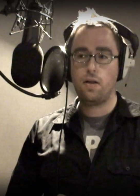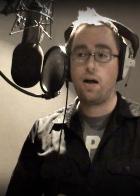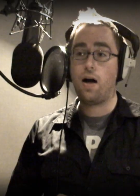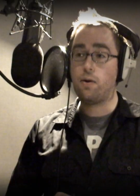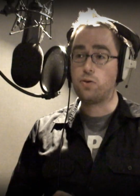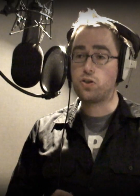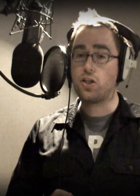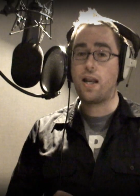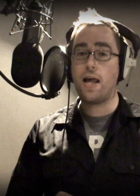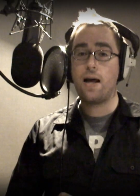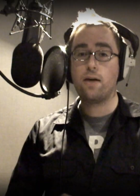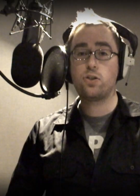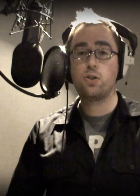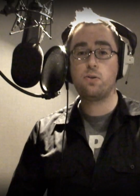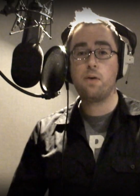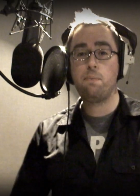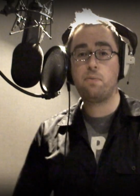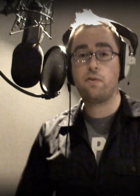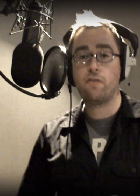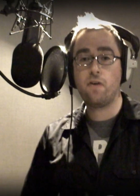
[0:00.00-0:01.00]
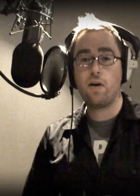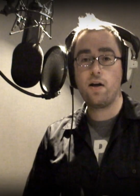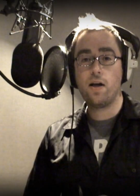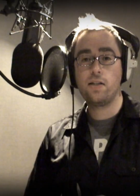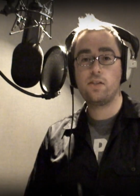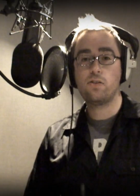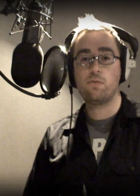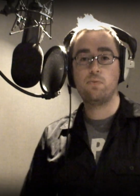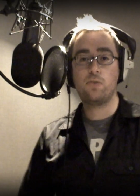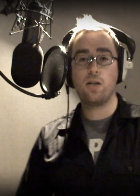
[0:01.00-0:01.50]
I was allowed to
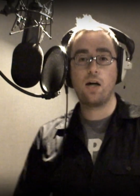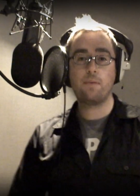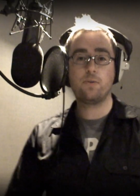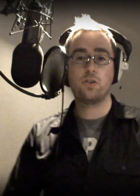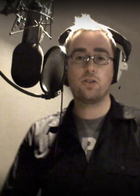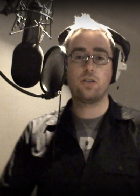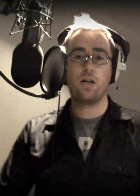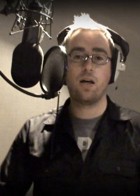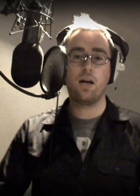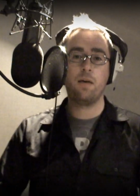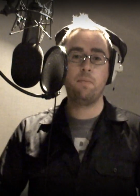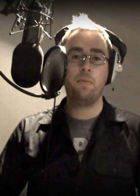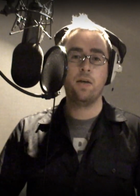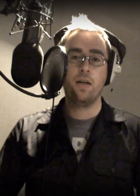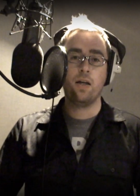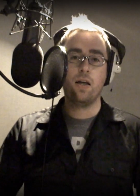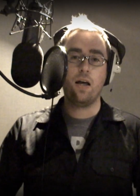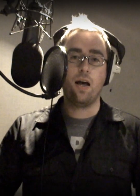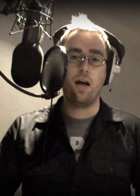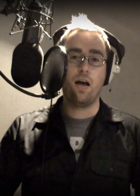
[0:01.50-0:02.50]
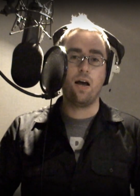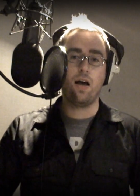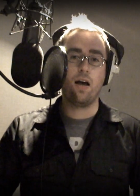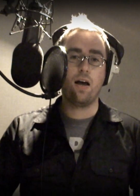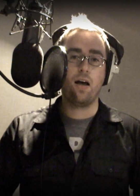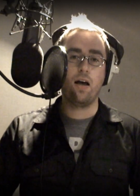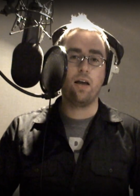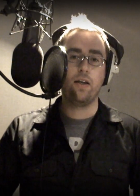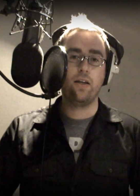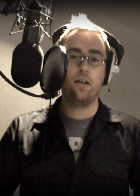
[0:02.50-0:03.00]
improvise from time to time,
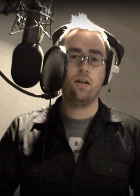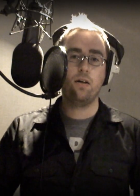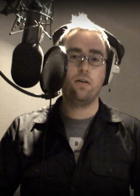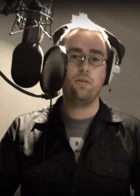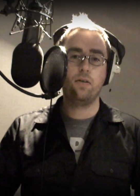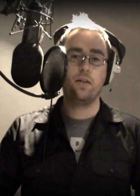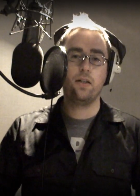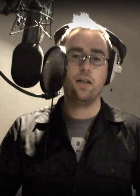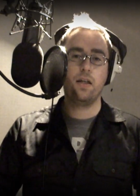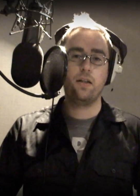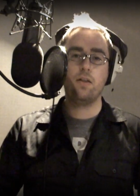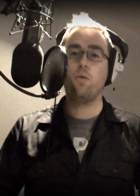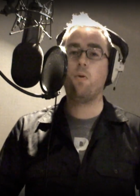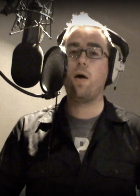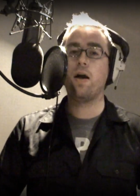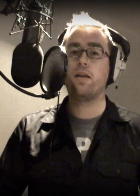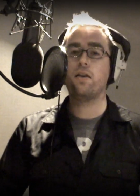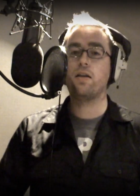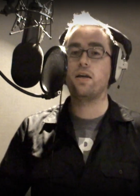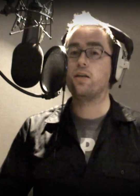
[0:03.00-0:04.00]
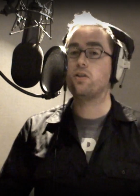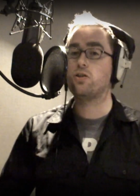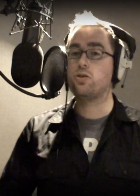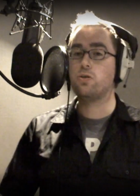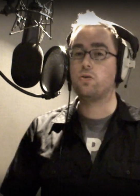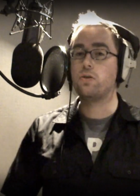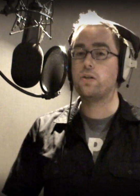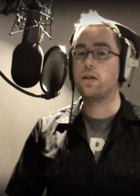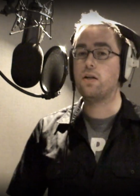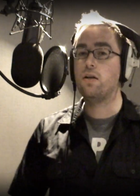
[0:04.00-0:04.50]
in the way that the
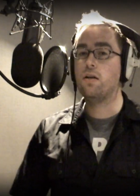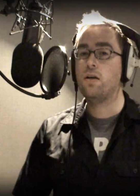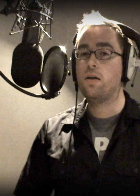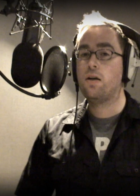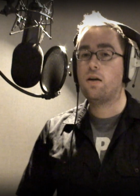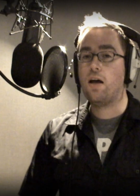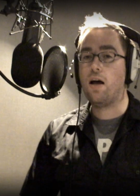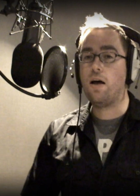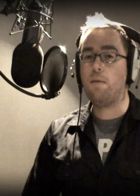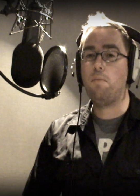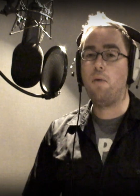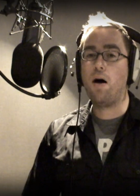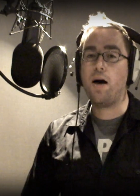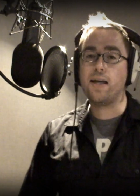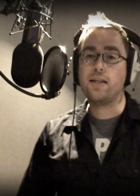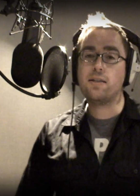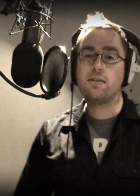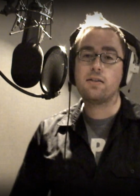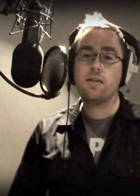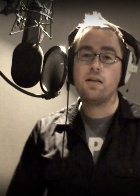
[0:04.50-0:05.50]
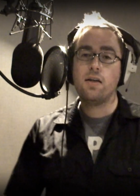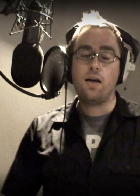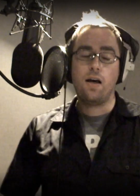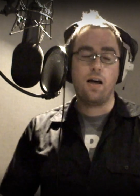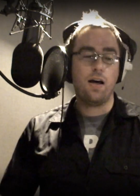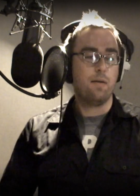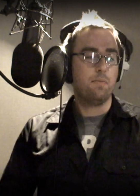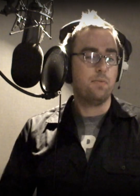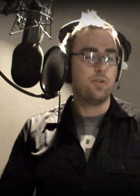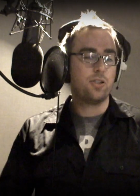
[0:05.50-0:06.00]
historian might.
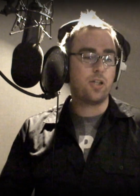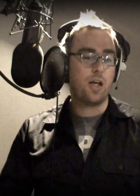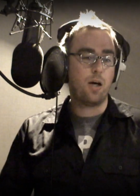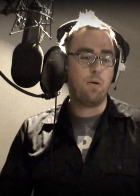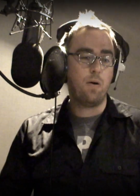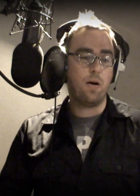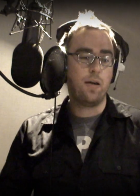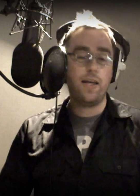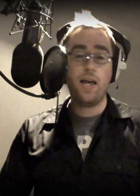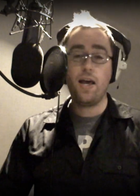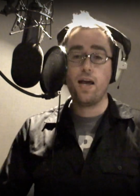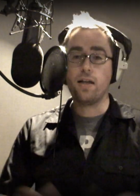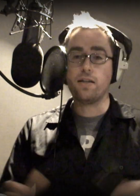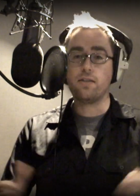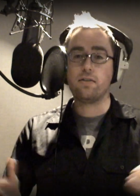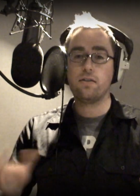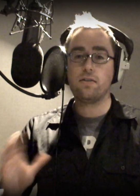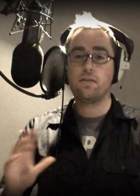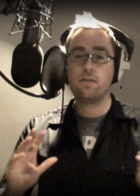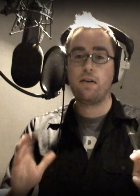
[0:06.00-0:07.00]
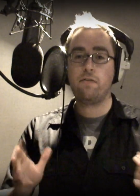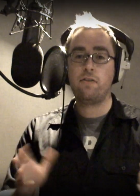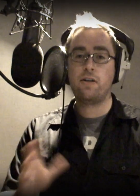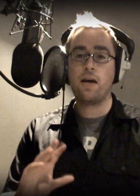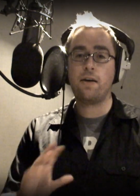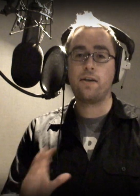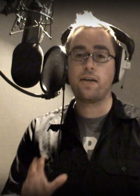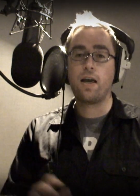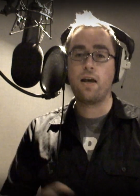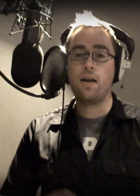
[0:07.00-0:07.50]
So every
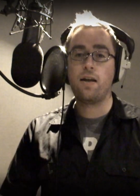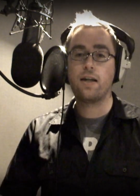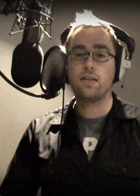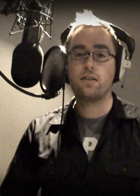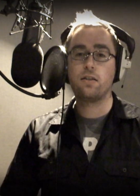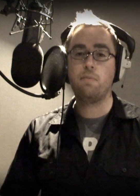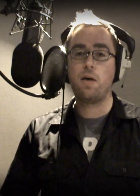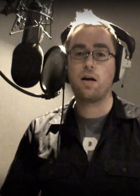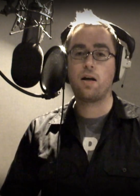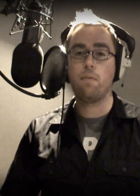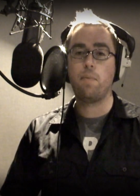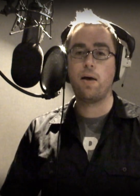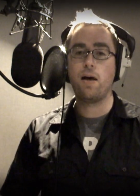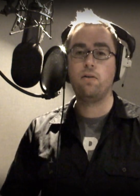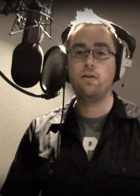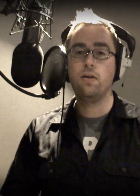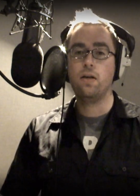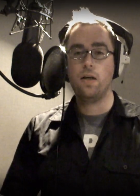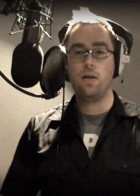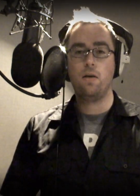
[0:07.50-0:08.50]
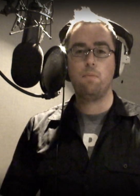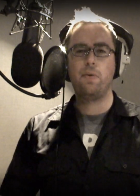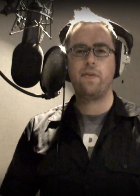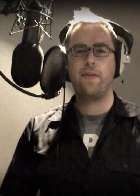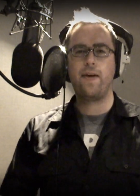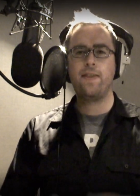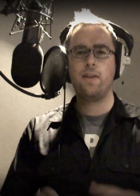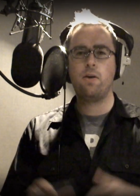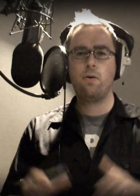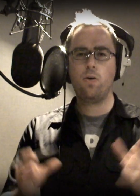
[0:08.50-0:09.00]
now and again I get to muck about.
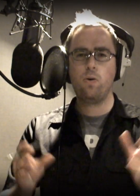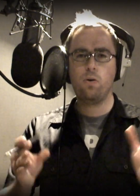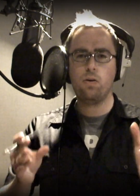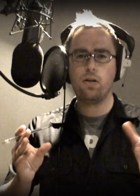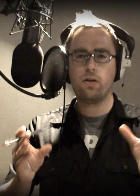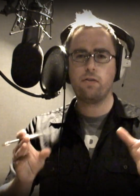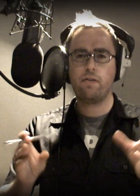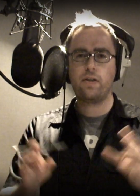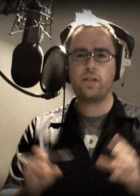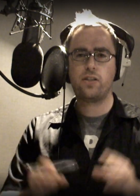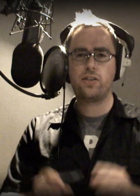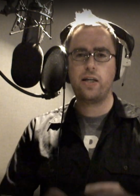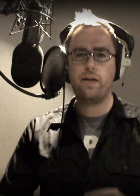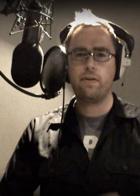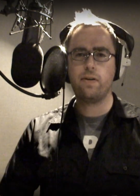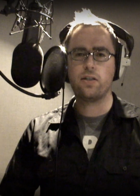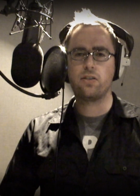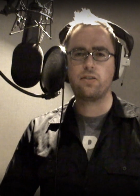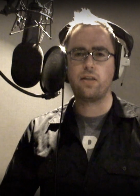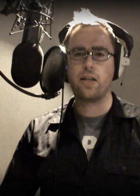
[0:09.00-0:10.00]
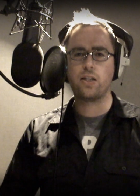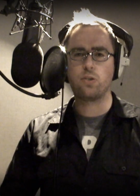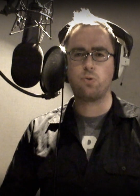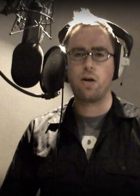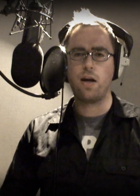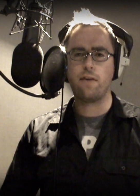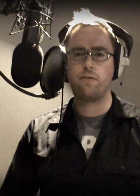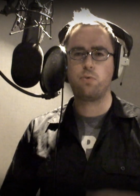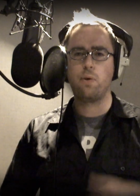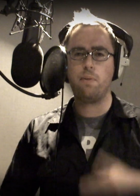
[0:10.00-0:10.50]
But then there are all the very serious things
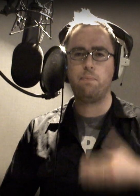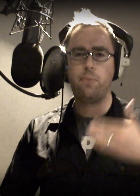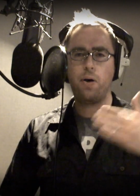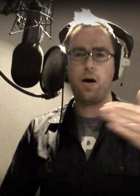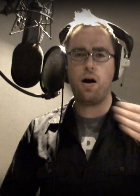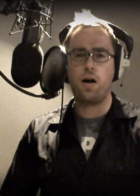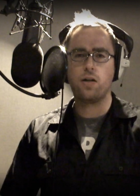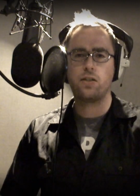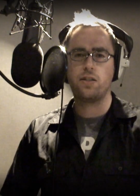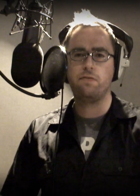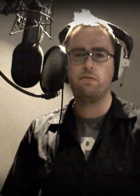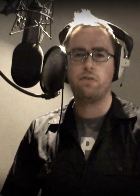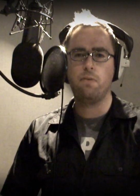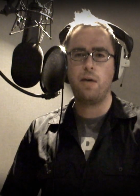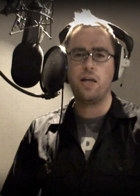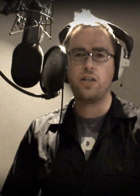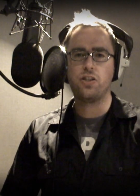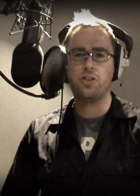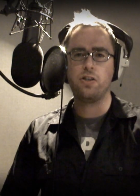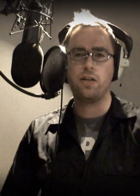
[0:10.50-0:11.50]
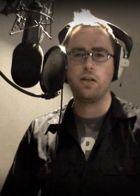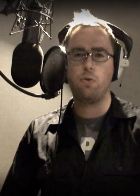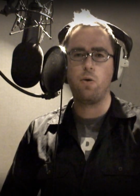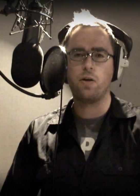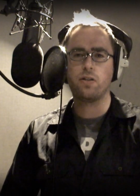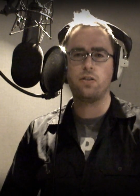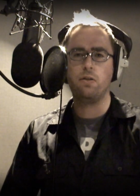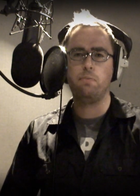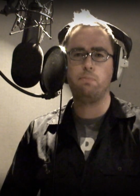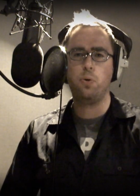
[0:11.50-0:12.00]
where I have to impart information in
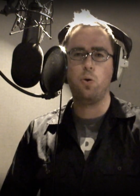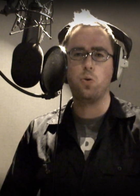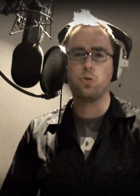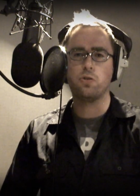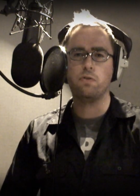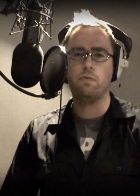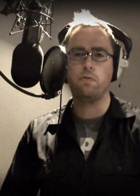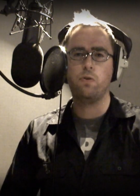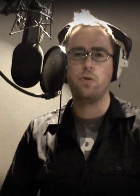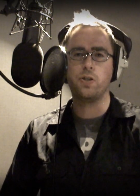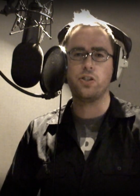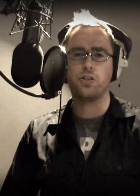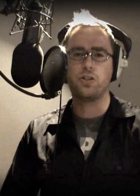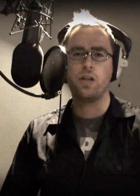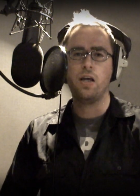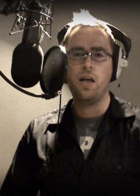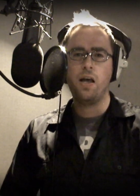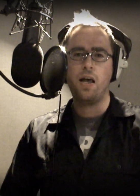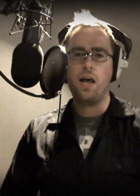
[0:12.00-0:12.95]
quite an important voice